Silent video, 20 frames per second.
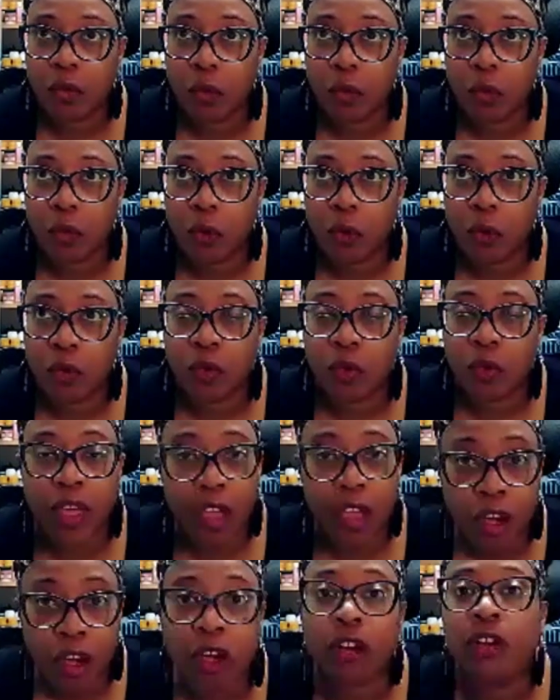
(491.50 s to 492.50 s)
who they
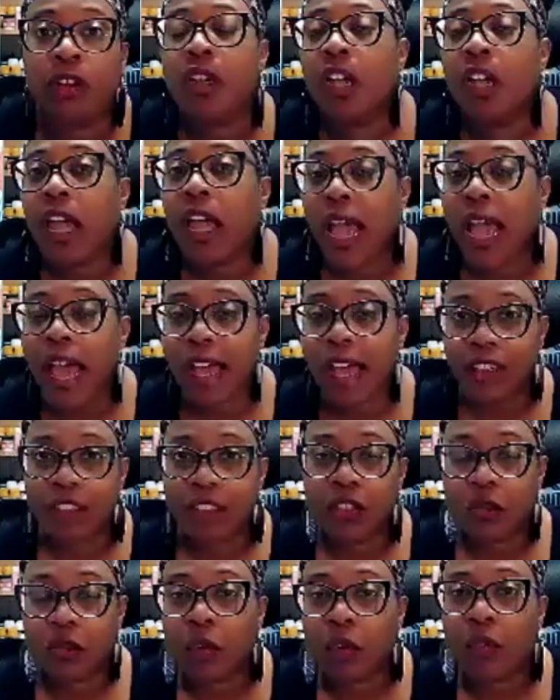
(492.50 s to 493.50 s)
are and
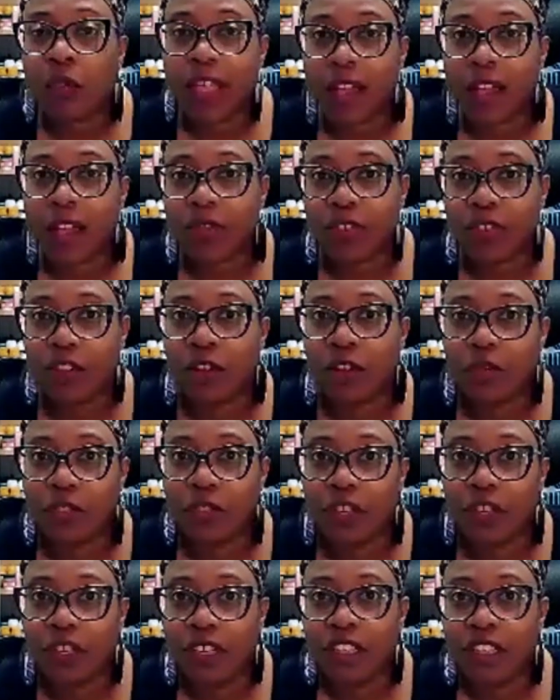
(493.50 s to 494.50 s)
what they have to
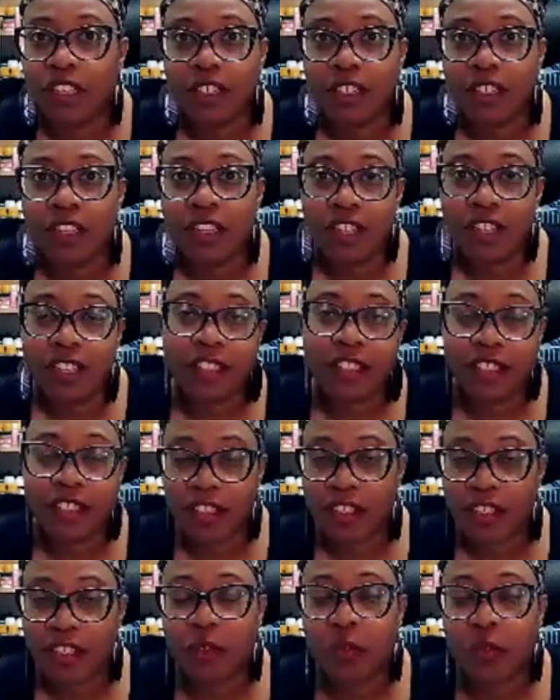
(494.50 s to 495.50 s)
offer to
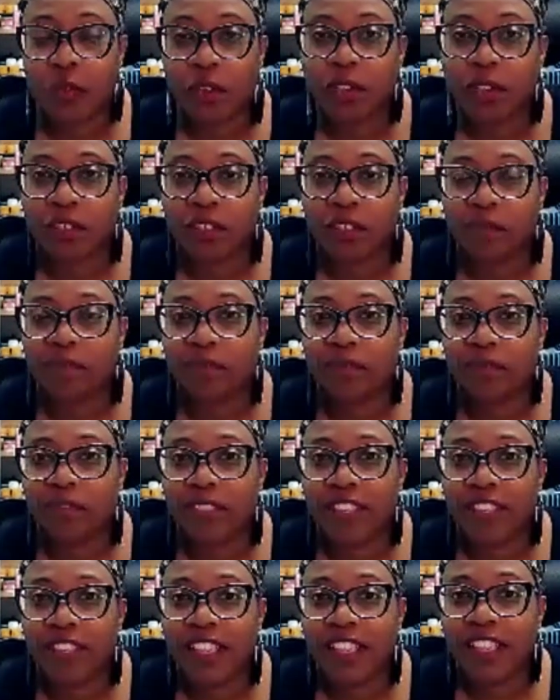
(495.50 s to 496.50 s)
this world.
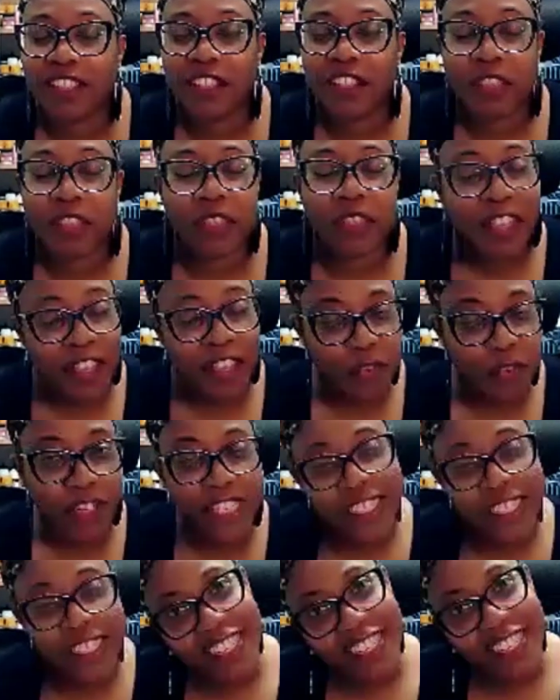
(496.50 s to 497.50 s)
So thank you for
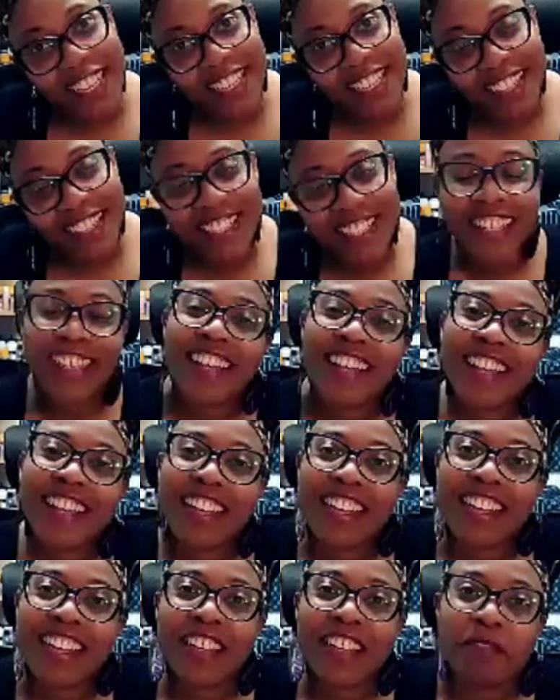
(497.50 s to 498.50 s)
listening.
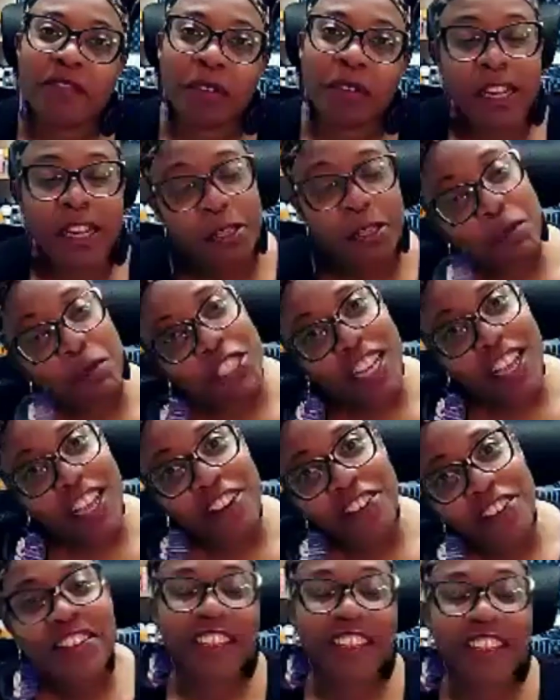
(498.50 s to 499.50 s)
My name is
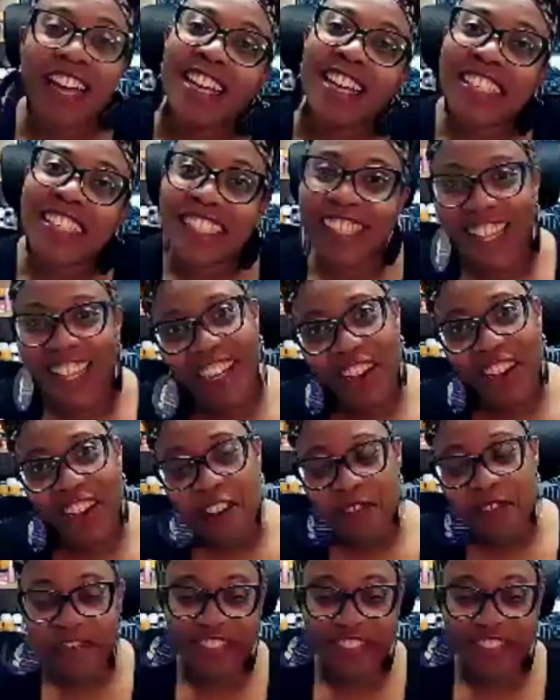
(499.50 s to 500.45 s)
Michelle, signing off.